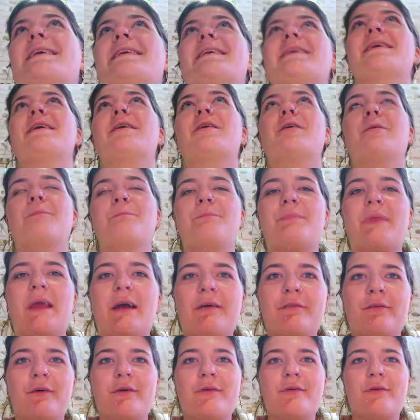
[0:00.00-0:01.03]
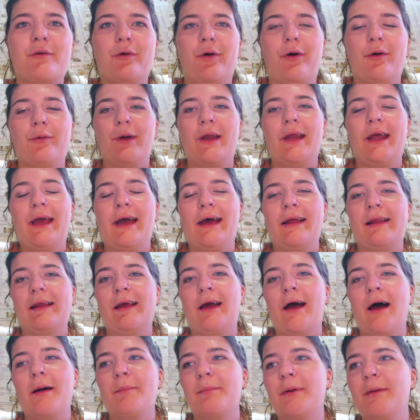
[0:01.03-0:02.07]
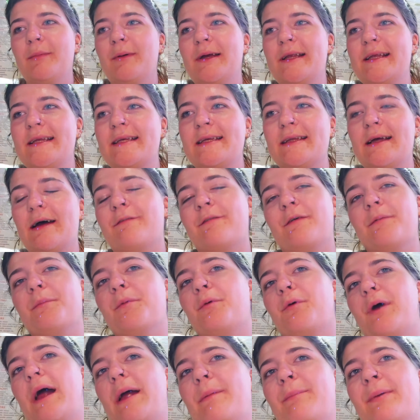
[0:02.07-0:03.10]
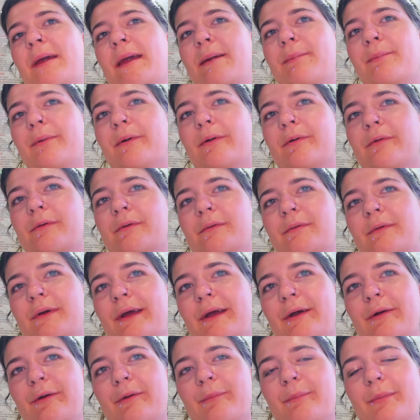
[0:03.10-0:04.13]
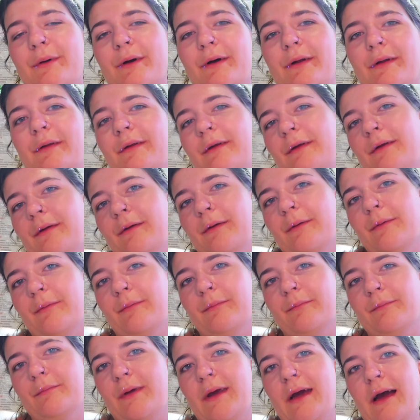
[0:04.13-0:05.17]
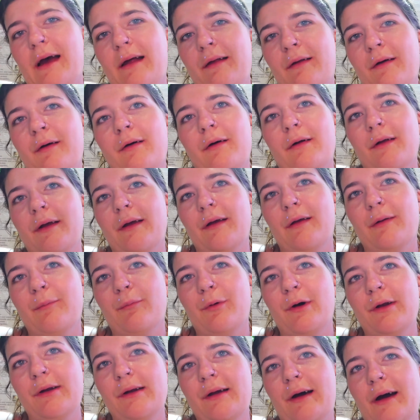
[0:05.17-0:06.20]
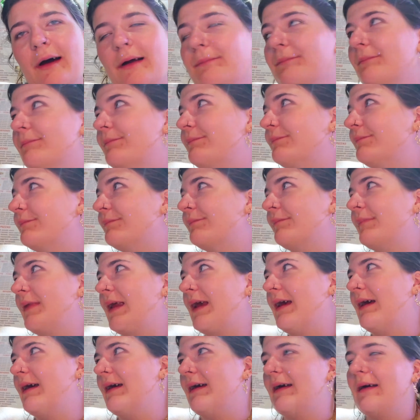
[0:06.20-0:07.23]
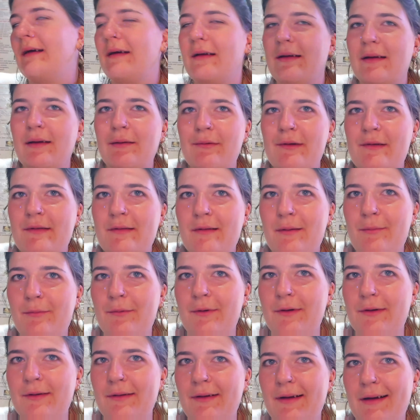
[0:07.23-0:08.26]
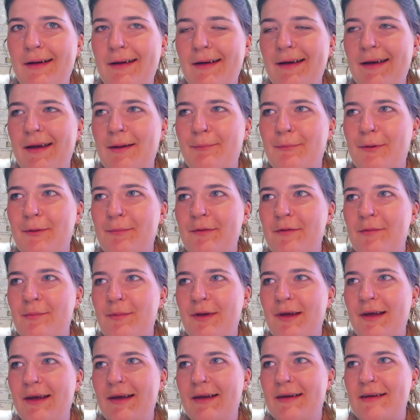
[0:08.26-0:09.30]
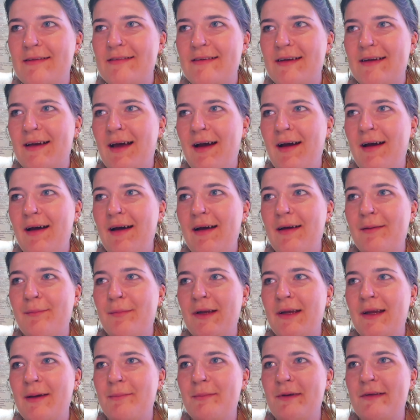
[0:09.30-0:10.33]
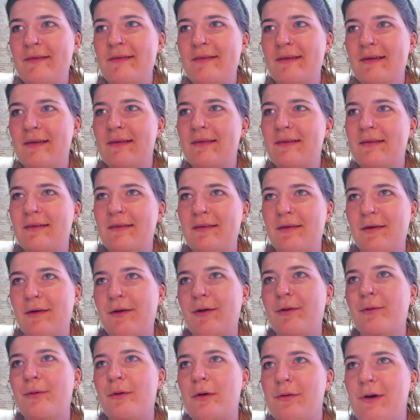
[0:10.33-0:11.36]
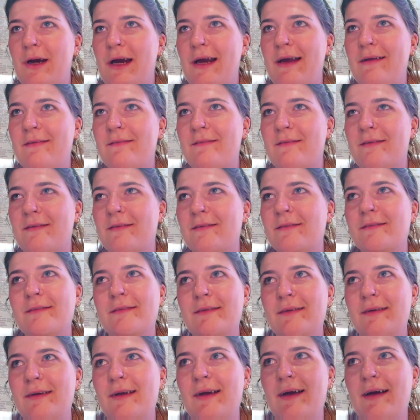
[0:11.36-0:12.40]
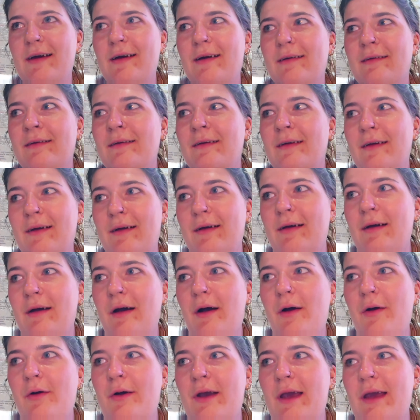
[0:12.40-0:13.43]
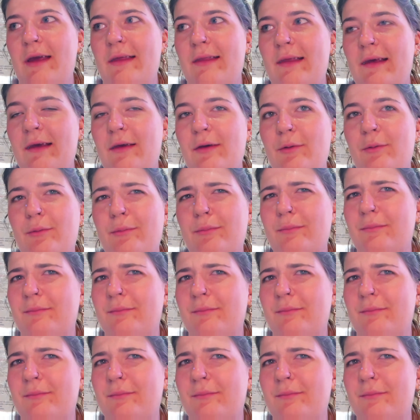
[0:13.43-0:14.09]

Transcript: So I've also already had compliments, not from the right people here, but you know, catcalling and whatnot. There was someone that came up to me and said, "Hi, my name is this, are you alright?" "Yeah." "Okay, thank you."